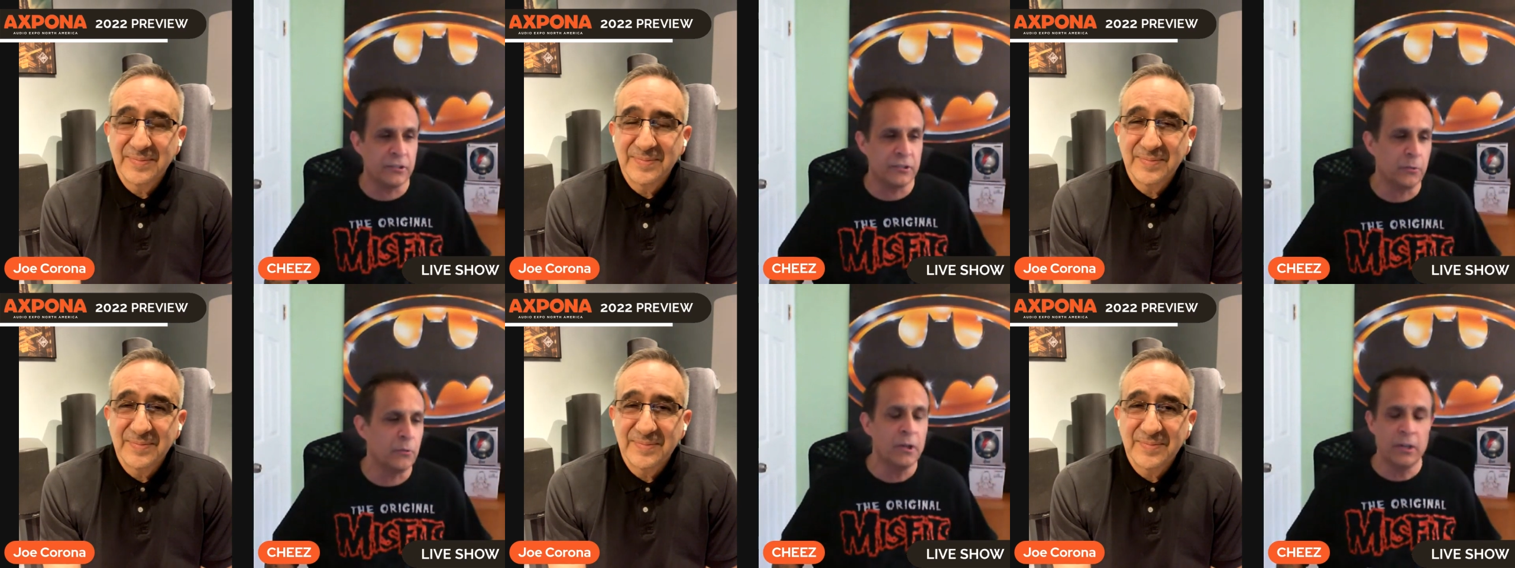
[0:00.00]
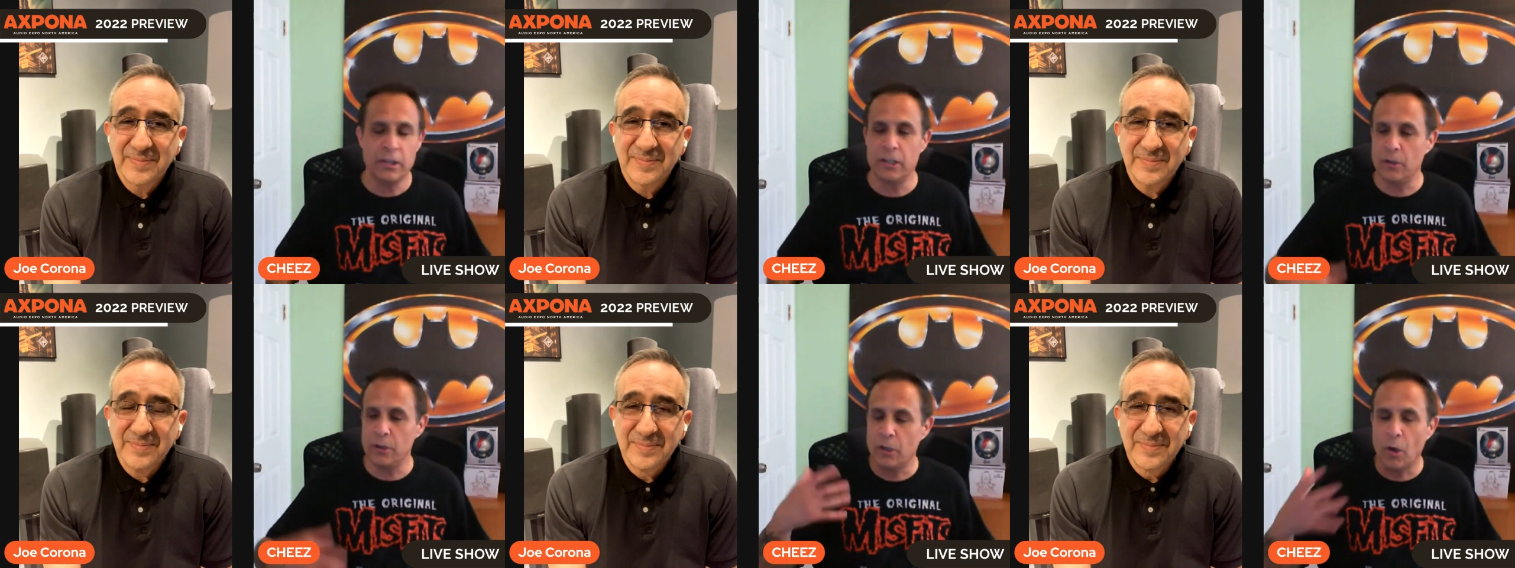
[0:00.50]
Speaker 1: you you
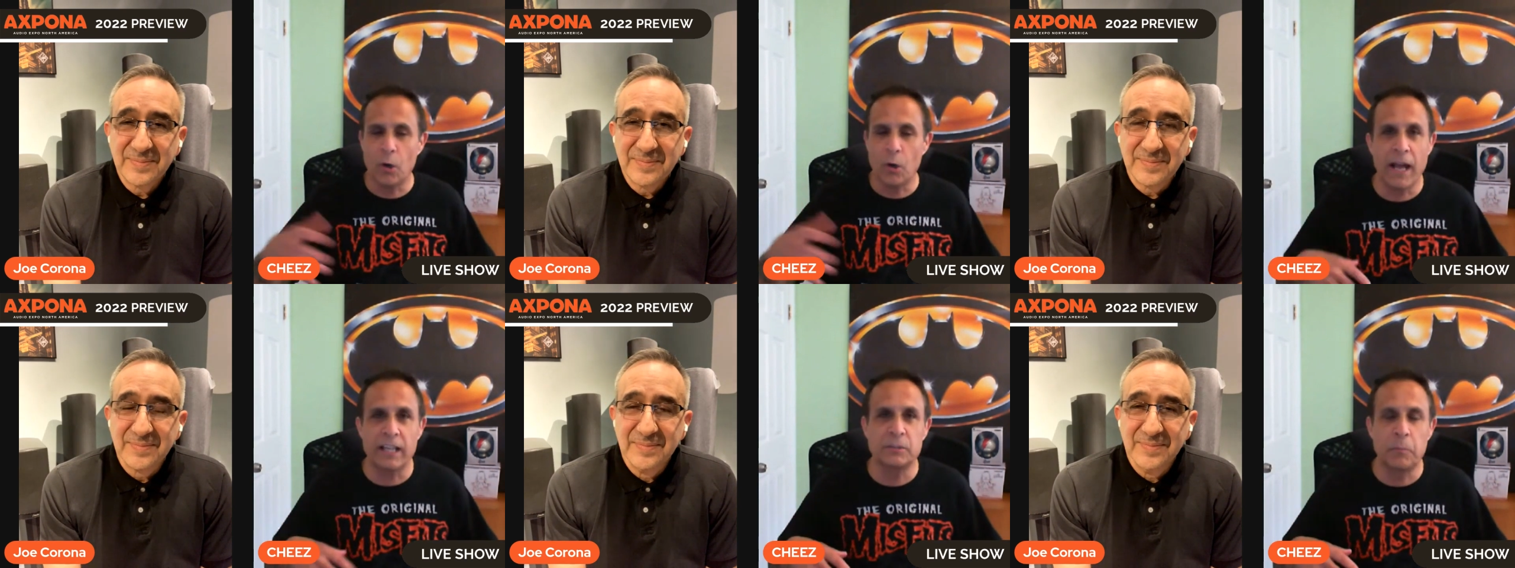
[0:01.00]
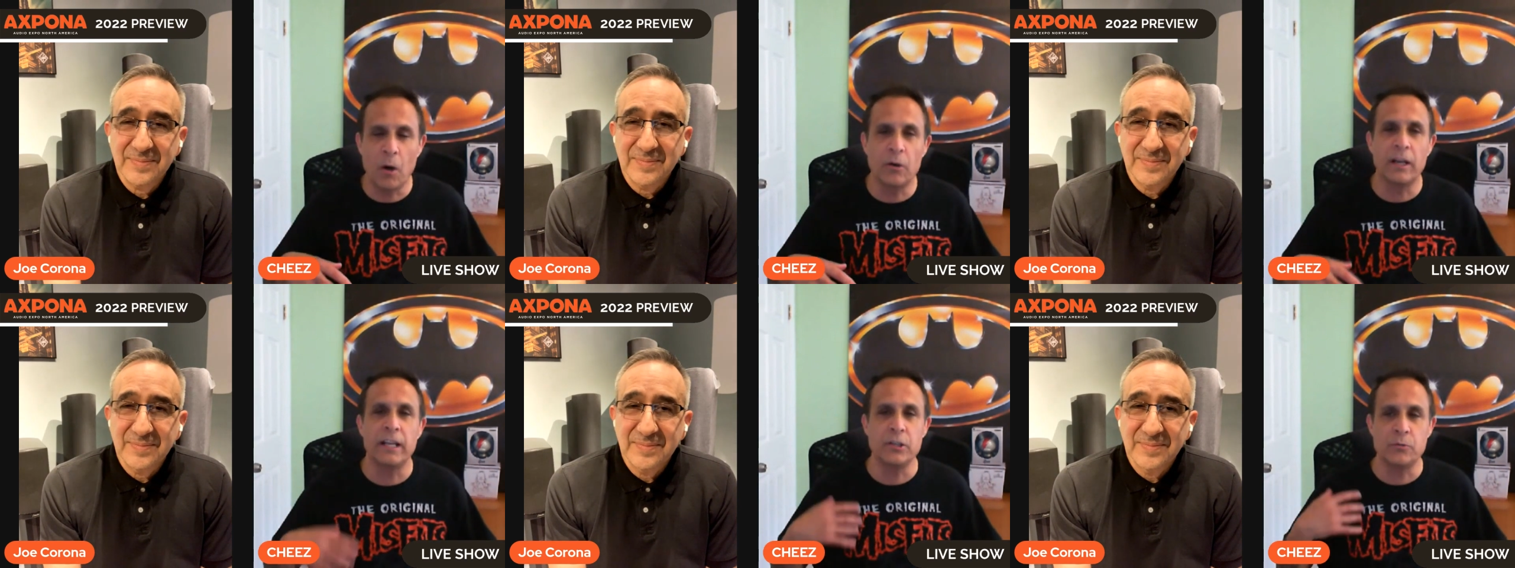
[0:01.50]
know, you go to AXPONA and